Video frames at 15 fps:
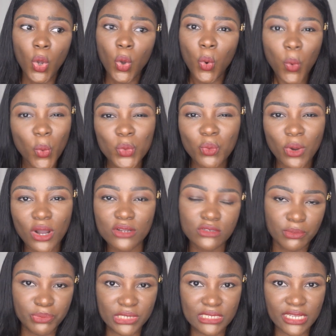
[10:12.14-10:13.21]
who would
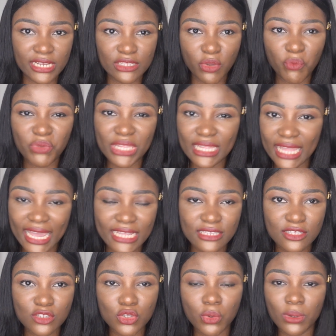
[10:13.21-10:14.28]
100%
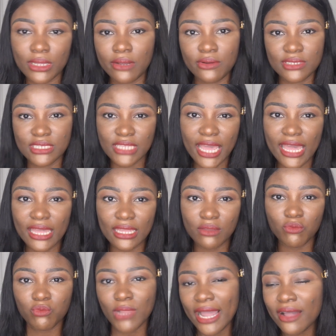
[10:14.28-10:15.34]
relate to what I was
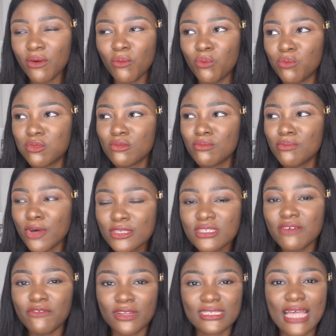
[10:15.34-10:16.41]
saying. Like, most
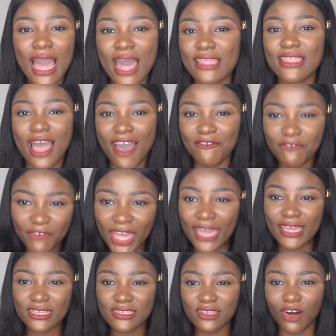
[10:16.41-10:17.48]
of us had that
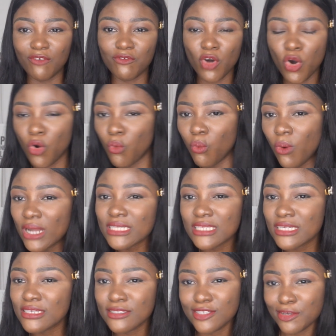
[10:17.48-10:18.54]
phase of
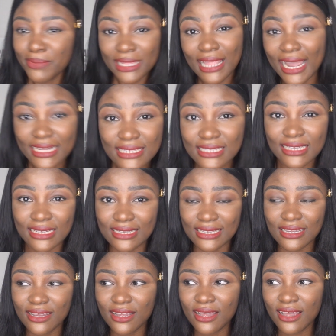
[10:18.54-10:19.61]
wanting to be light-skinned,
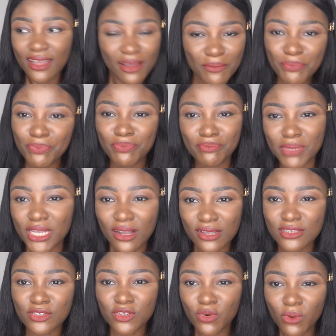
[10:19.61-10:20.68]

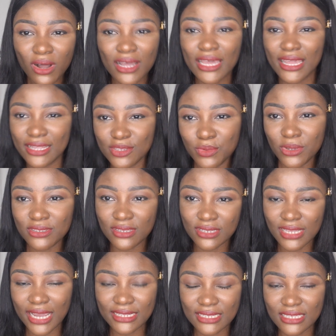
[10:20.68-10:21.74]
because you know what, it is what
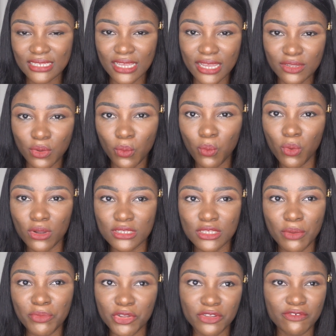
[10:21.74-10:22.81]
society said was
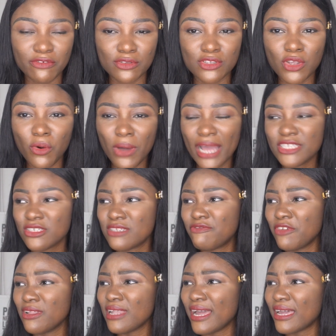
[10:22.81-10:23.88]
beautiful. So I just
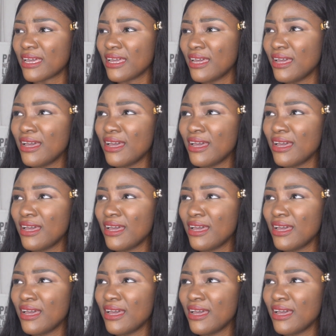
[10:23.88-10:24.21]
feel like